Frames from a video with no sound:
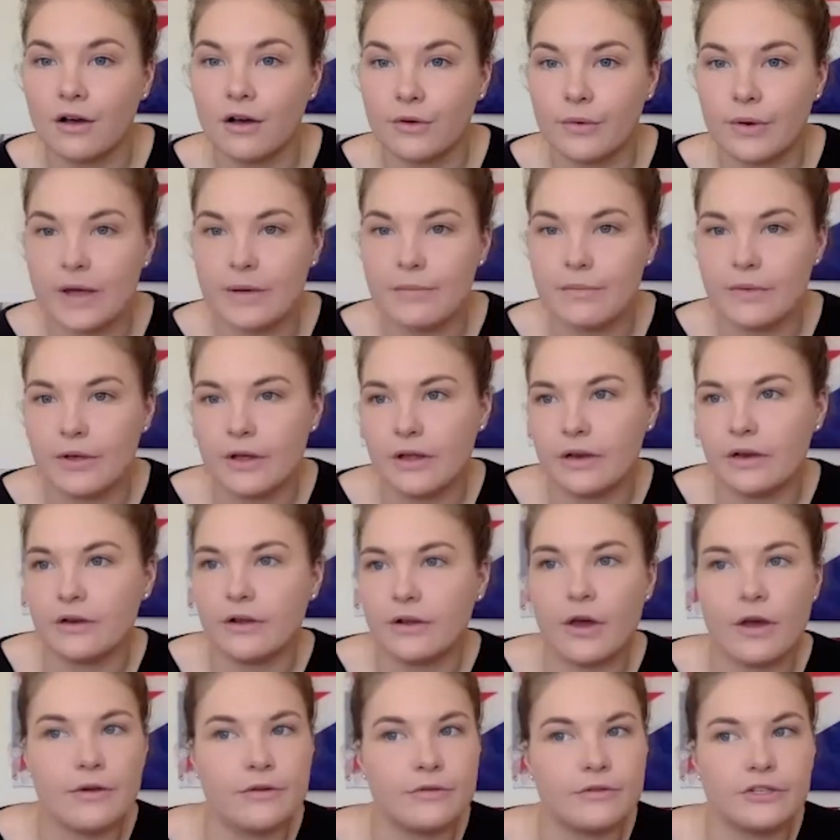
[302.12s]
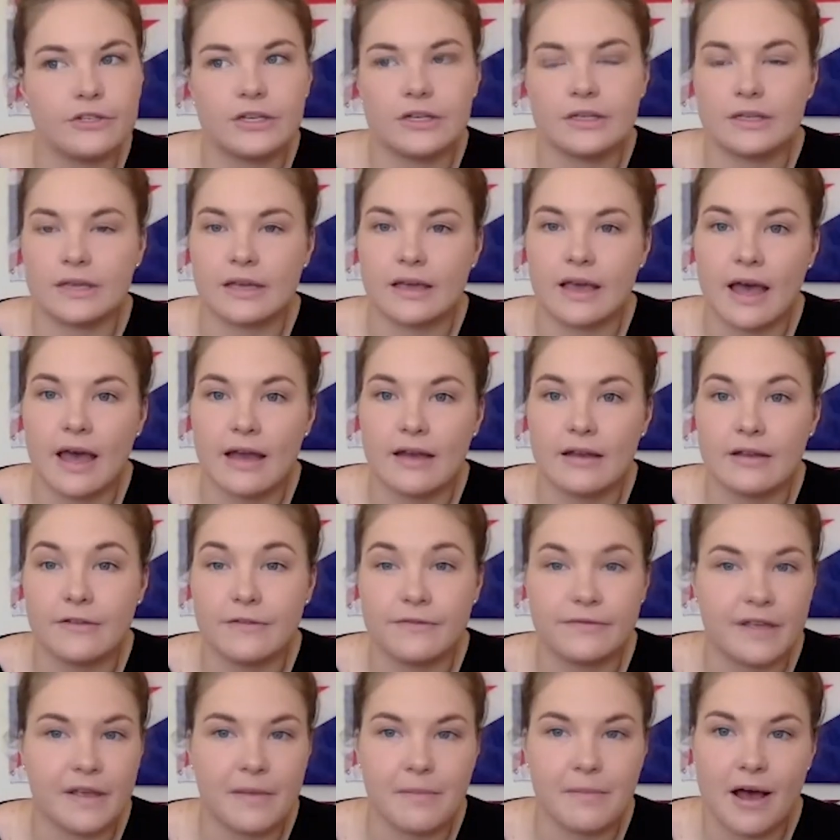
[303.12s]
equipment, coaches, again, the
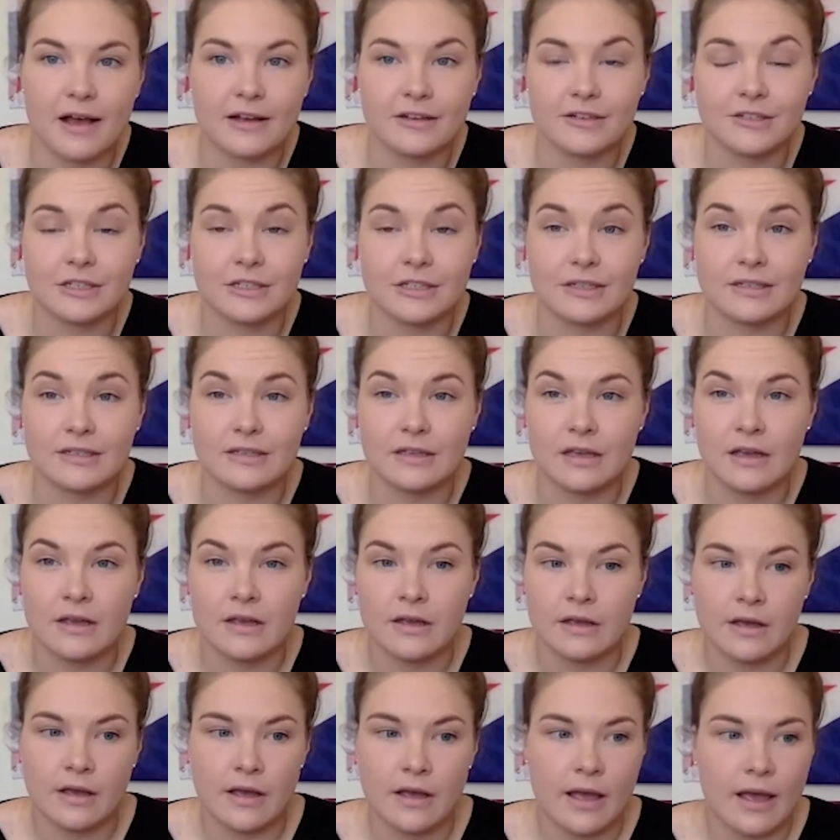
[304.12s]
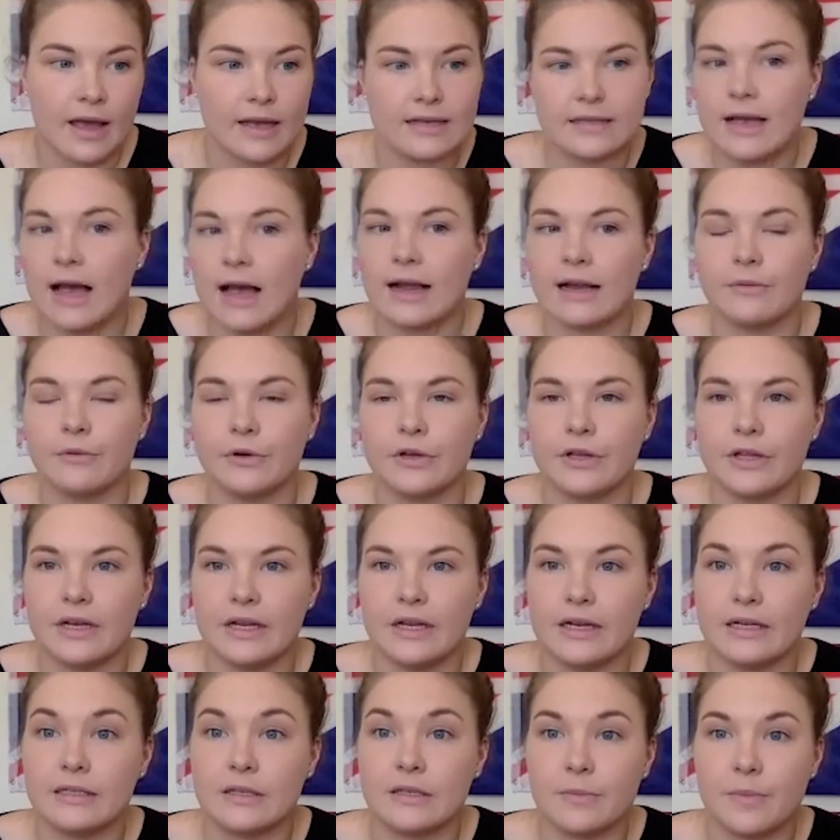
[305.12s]
feedback's just exactly what you
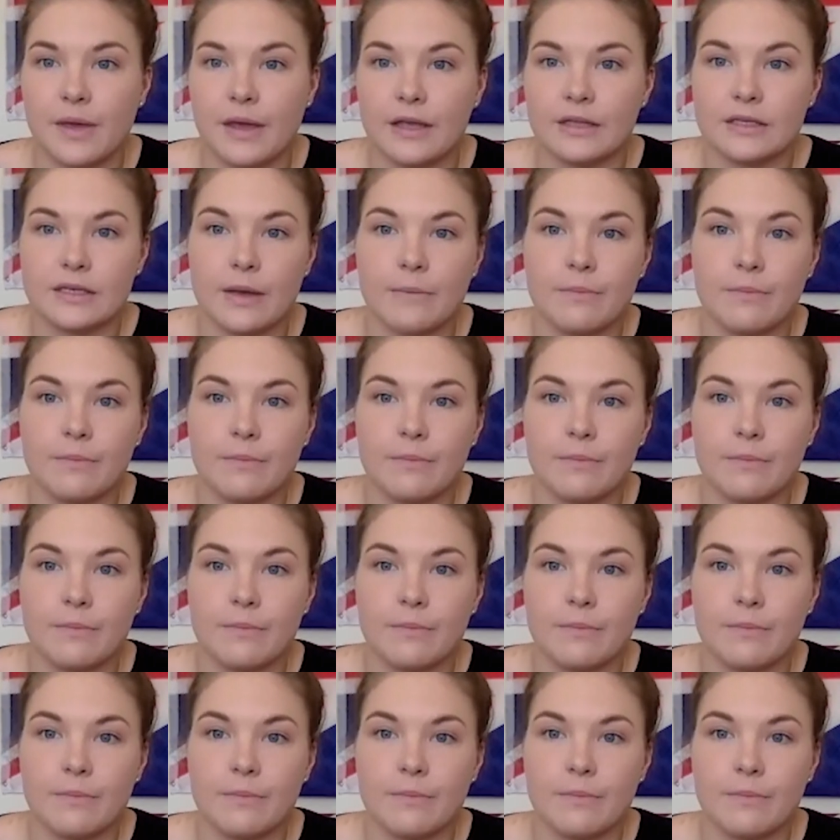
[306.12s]
need it to be to